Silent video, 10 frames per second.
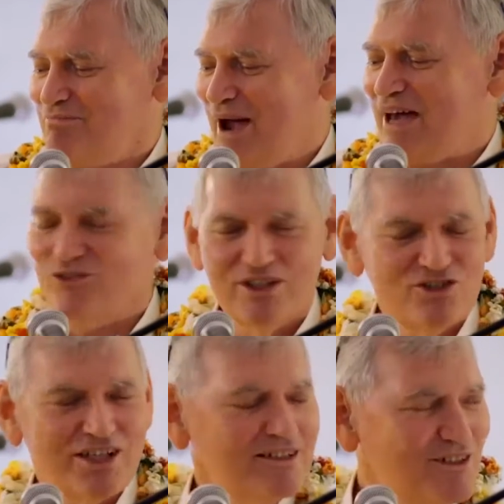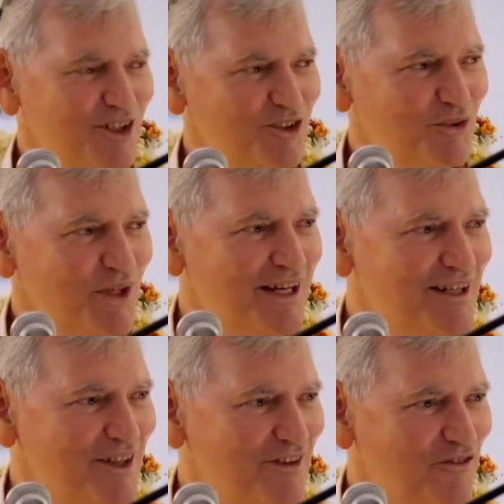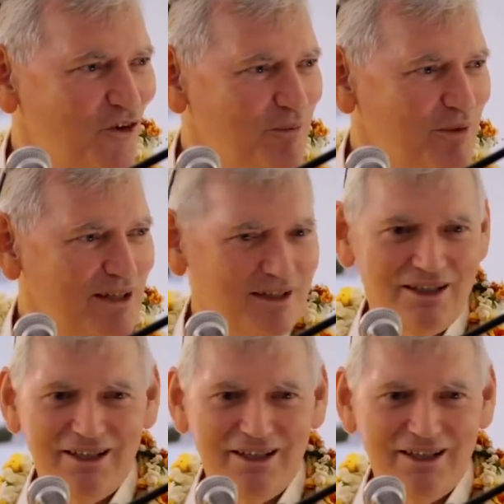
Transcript: batteries, that's not doing anything for me.